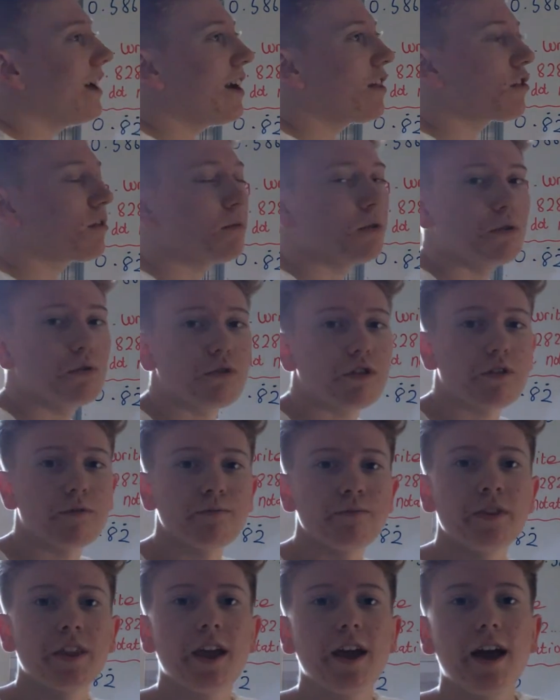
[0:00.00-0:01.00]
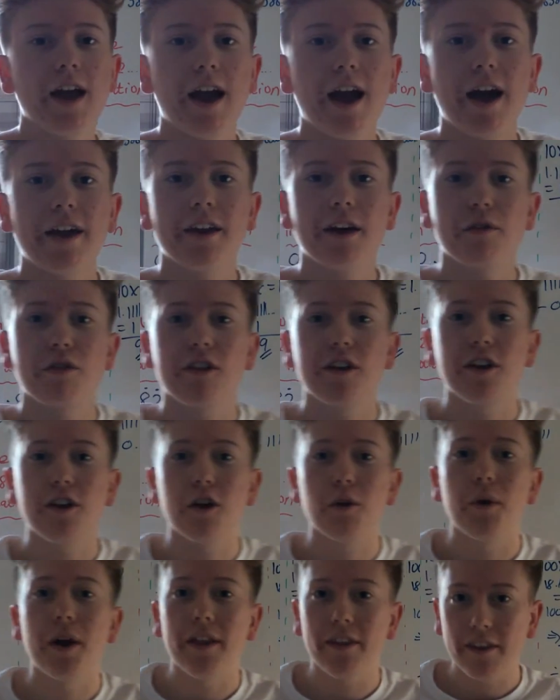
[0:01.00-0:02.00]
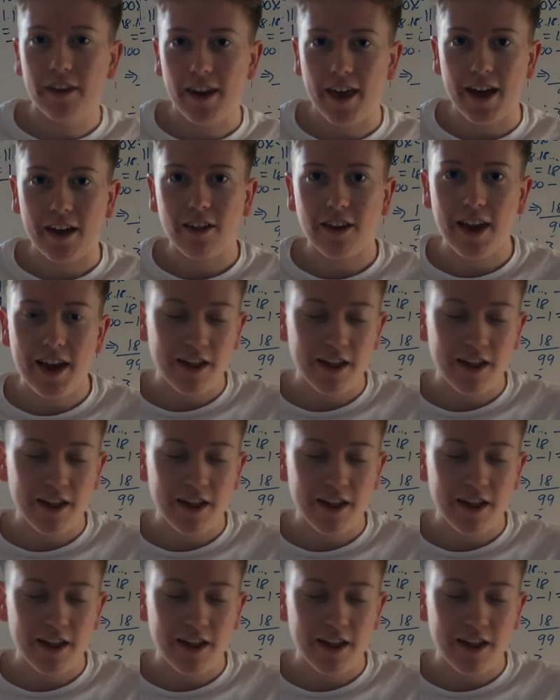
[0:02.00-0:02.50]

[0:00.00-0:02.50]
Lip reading: decimals, and I'll see you in the next